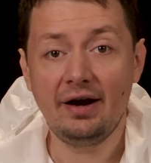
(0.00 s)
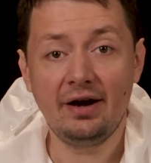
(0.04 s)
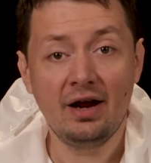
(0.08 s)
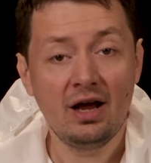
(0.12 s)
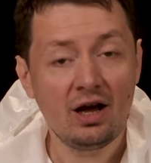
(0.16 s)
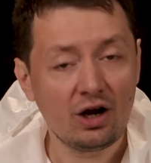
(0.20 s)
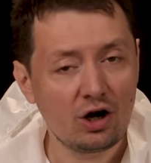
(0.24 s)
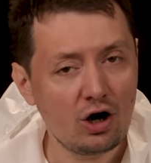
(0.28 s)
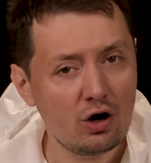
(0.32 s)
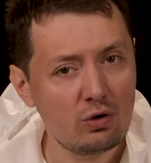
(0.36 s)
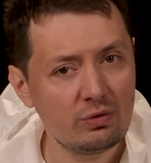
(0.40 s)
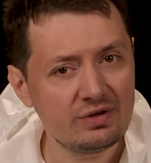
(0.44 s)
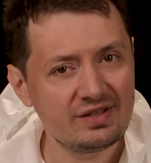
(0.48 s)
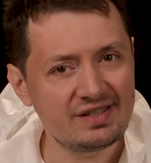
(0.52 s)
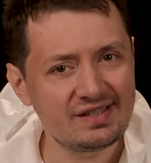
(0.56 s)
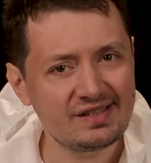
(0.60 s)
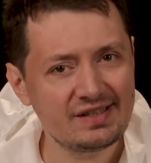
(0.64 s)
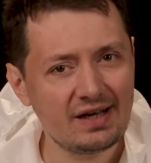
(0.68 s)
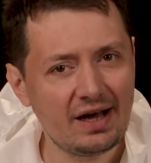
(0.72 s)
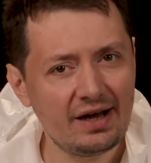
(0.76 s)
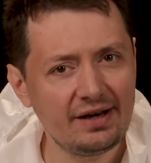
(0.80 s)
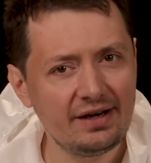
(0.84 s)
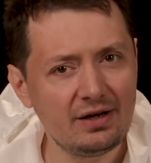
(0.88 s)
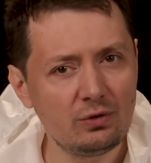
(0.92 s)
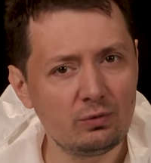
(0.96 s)

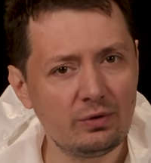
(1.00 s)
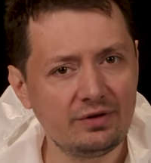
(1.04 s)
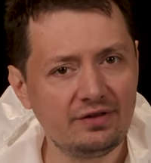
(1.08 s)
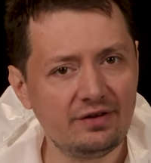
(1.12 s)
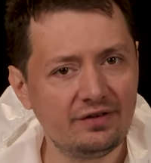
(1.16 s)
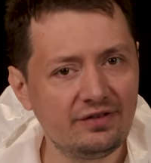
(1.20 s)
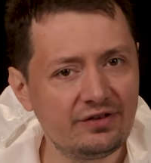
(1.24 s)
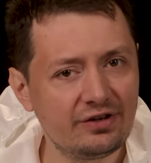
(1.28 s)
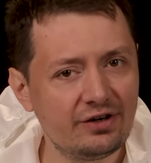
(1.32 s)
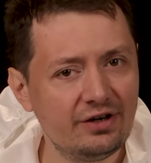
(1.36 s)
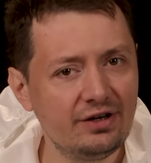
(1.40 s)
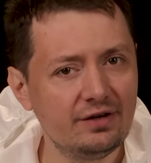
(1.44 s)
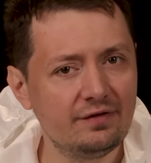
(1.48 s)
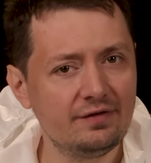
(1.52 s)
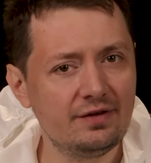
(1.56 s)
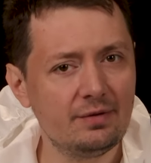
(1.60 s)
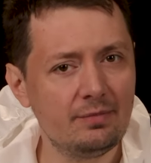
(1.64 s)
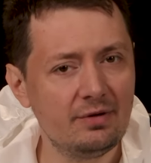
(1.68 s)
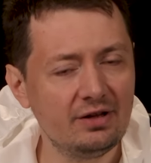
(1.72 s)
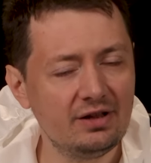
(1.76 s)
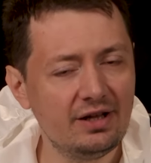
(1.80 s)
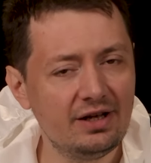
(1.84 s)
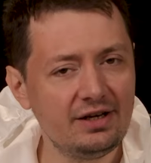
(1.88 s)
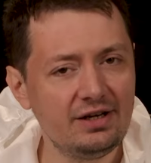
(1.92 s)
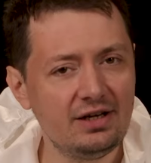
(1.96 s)
coinciding with the turn of the
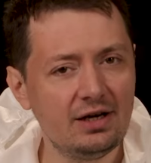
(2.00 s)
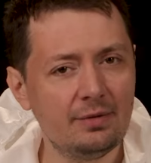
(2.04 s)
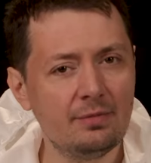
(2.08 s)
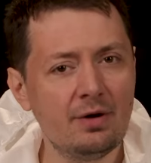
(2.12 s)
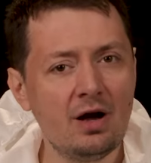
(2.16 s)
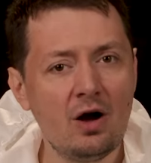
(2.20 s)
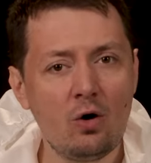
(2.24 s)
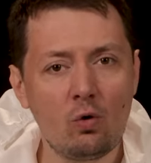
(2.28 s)
millennium,